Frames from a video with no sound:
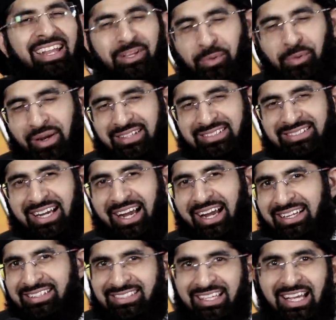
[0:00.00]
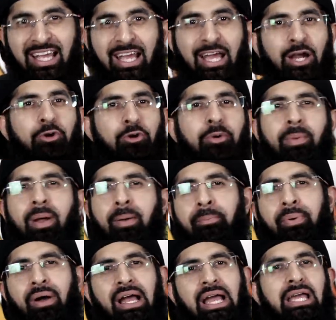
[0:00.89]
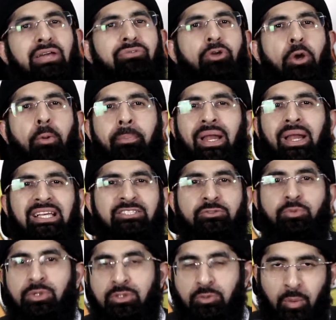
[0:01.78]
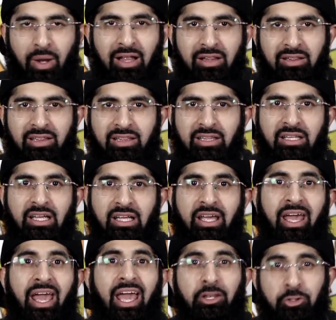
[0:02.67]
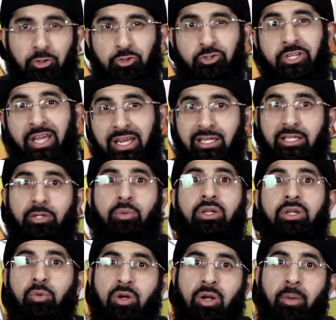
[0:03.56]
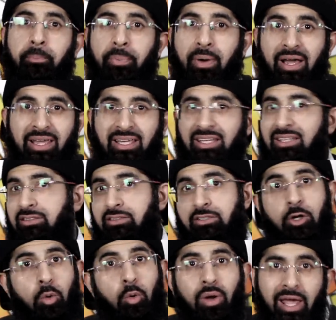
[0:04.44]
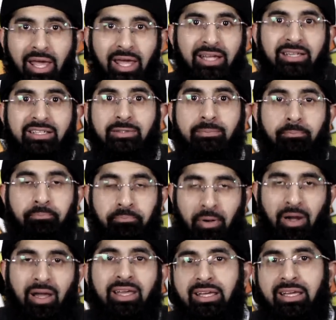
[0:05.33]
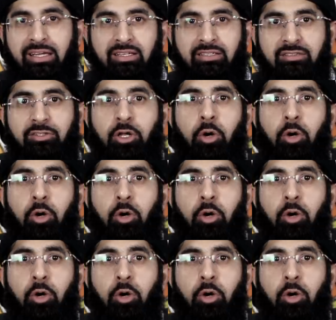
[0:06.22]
Anyways, guys, remember, if you're blessed with wealth and you genuinely want to buy it, go ahead, buy it.